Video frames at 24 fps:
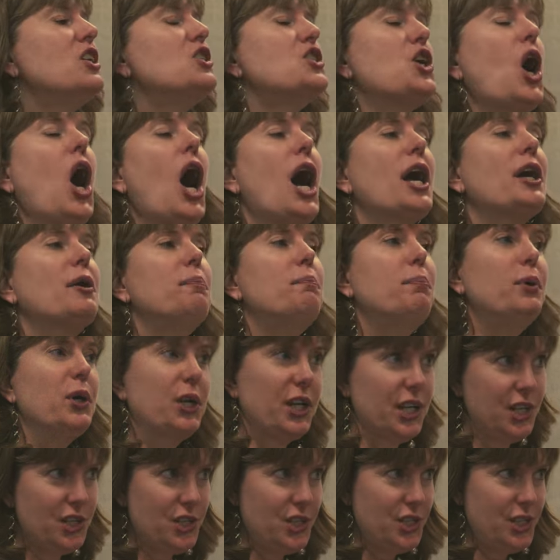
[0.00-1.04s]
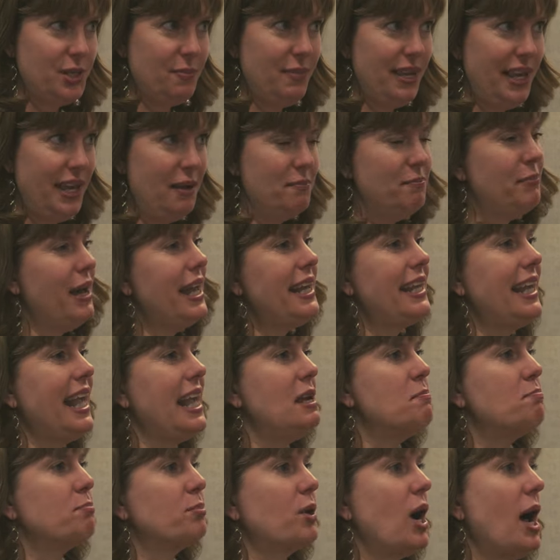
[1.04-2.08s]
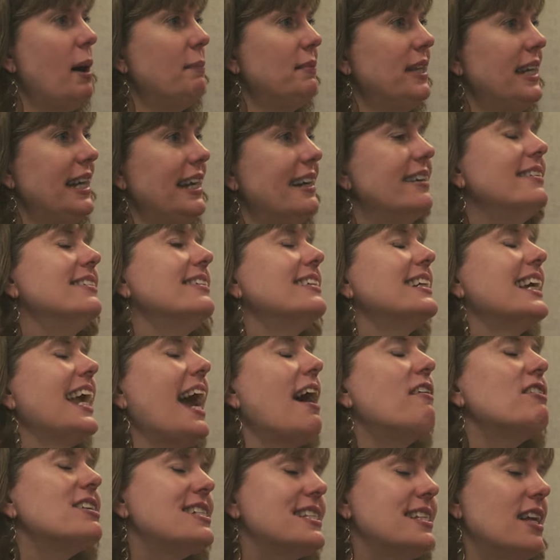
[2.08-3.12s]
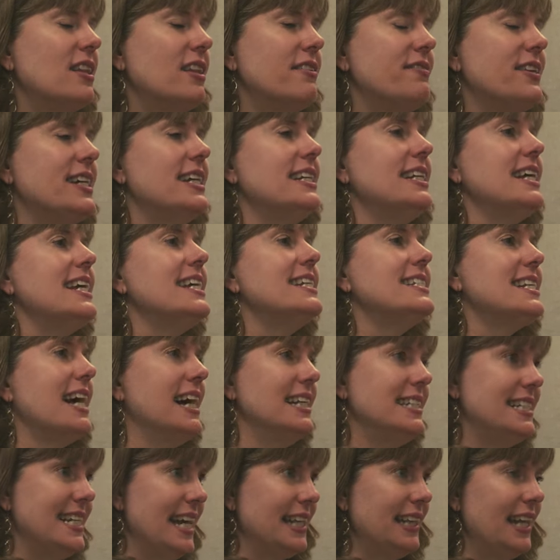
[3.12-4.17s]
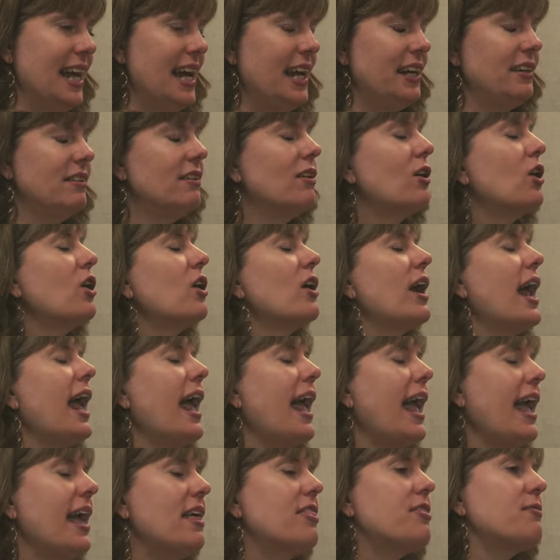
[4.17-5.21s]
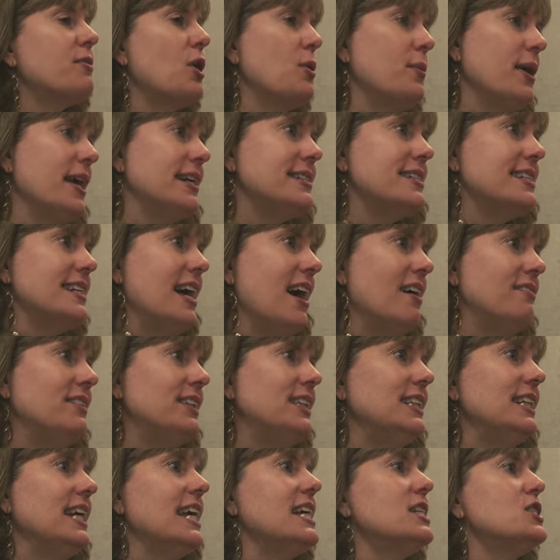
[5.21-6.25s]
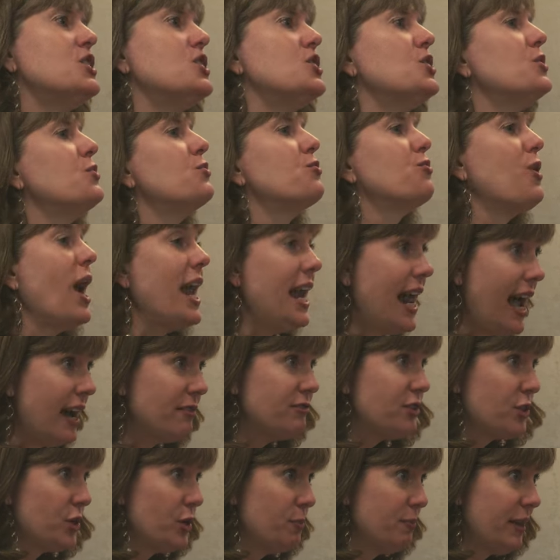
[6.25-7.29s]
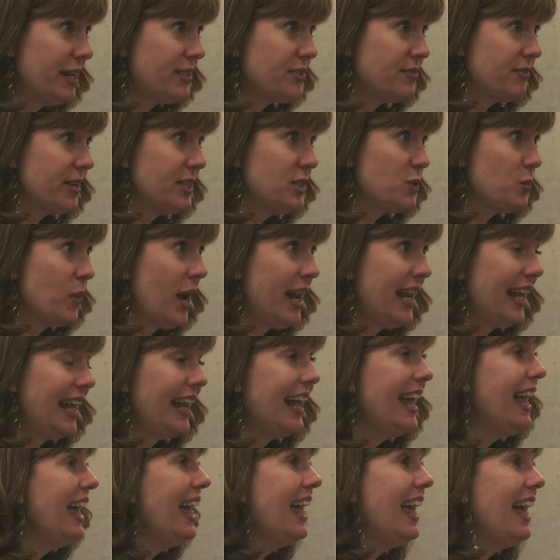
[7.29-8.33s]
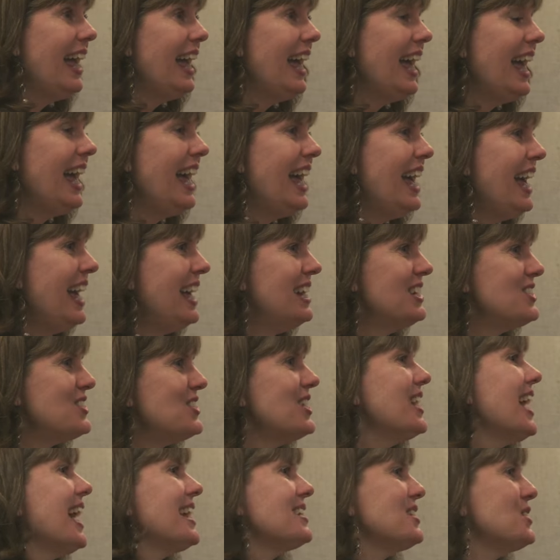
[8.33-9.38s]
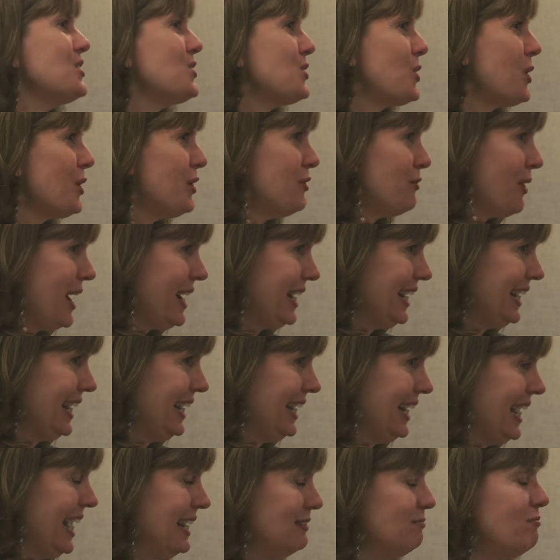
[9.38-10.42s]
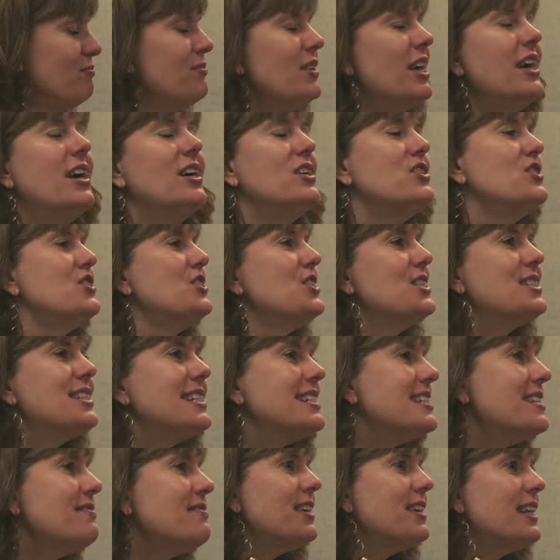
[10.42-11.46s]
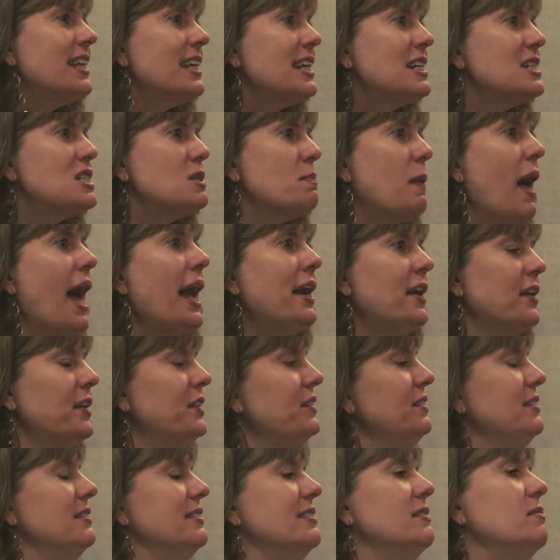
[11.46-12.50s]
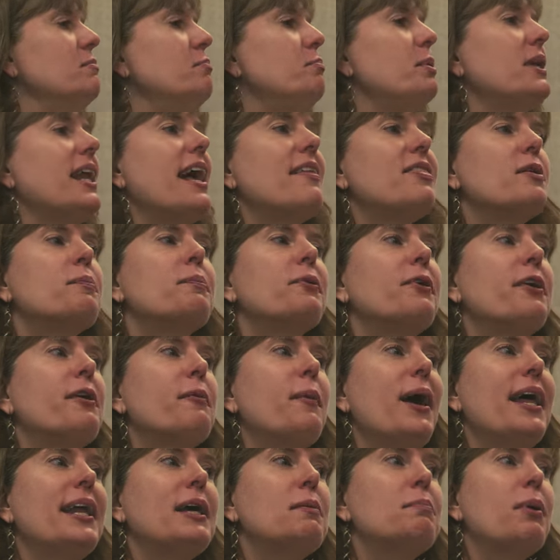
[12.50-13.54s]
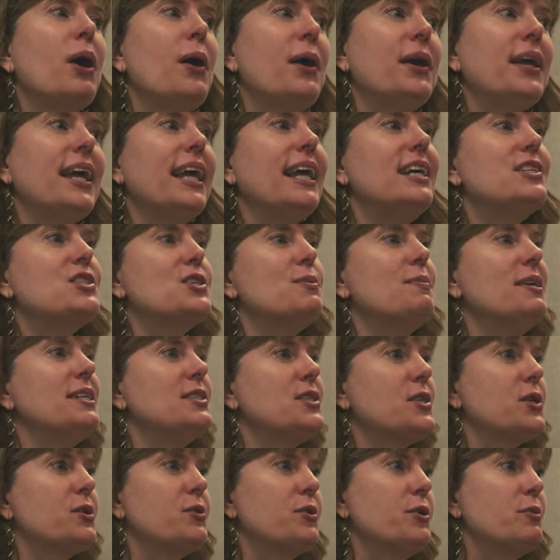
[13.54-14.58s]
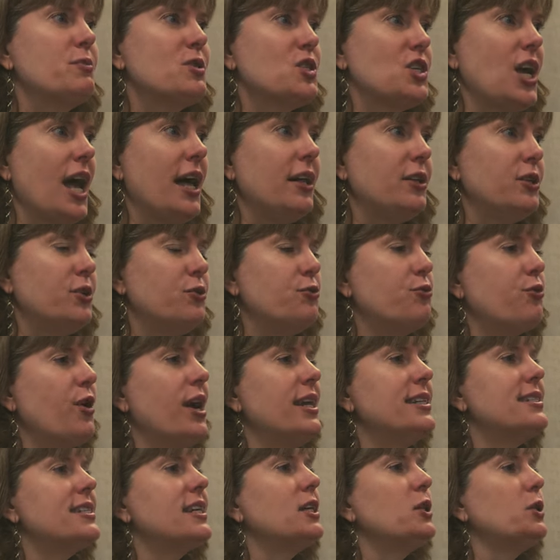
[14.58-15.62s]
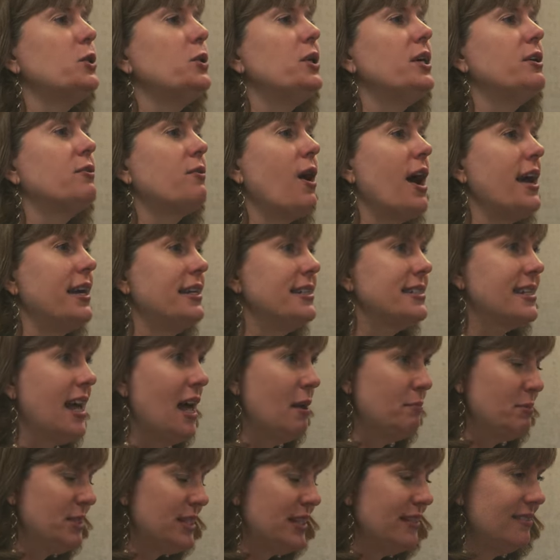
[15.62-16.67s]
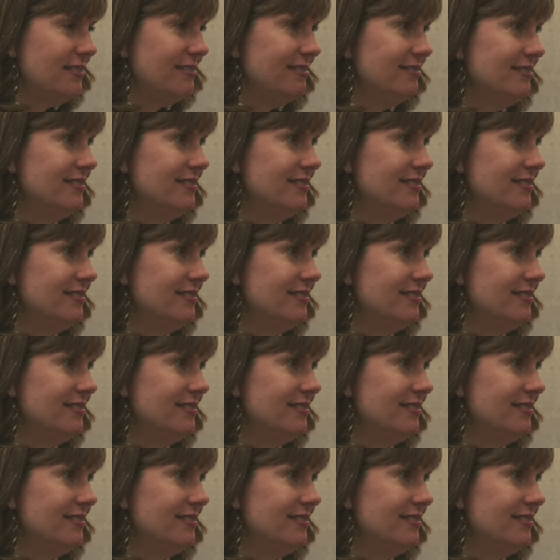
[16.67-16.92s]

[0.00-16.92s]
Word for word: Talk Bookish to Me by Kate Bromley, Kara Sullivan is on deadline. Her eighth romance novel is due right after her best friend's wedding, and she hasn't started writing it yet. She just feeling inspired. But at the pre wedding party, she meets the groom's childhood friends, including Ryan Thompson.